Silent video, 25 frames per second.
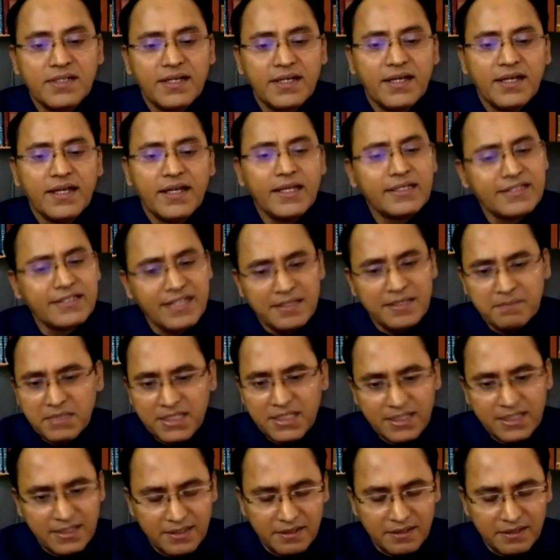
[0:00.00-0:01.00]
It can
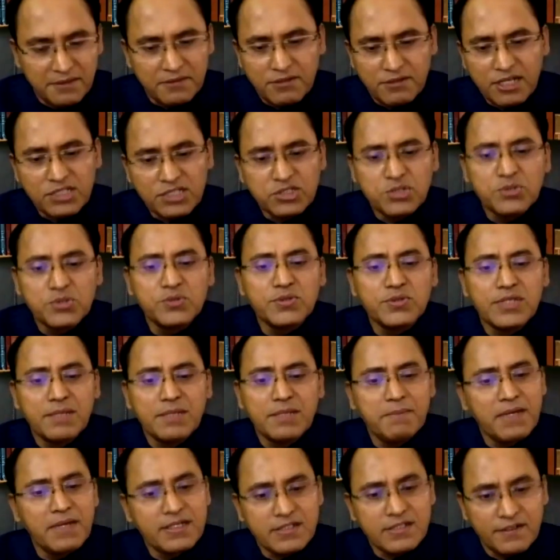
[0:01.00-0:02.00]
be read through in a
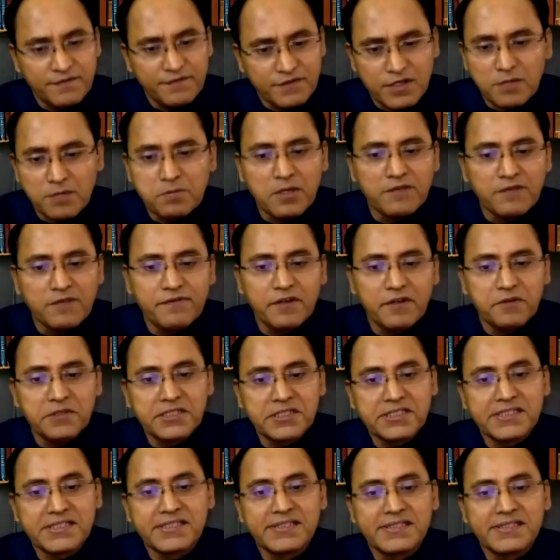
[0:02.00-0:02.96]
matter of a couple of hours.